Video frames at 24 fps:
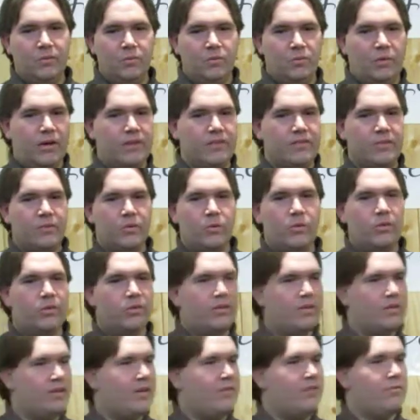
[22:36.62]
why is he going to
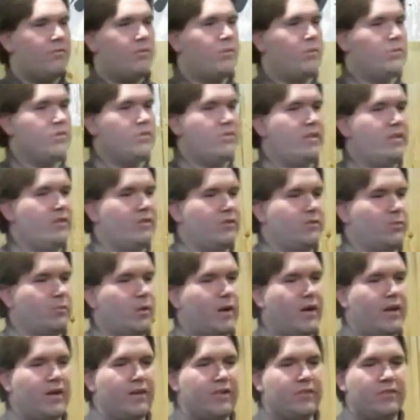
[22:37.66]
the death for your sins?
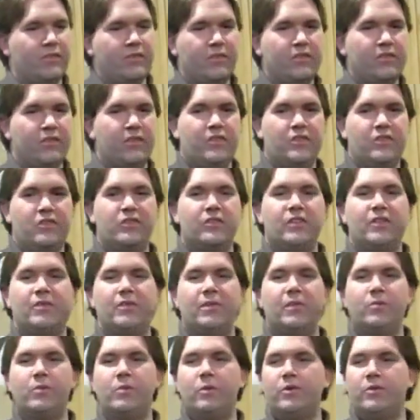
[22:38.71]
Why not, doesn't he just give
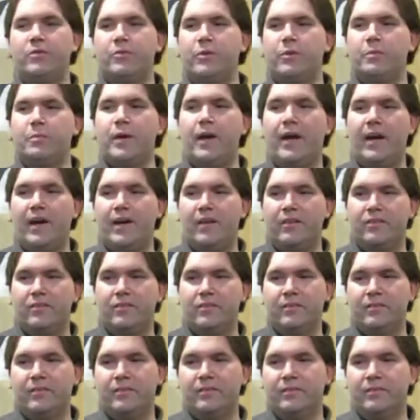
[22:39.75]
everyone a free pass?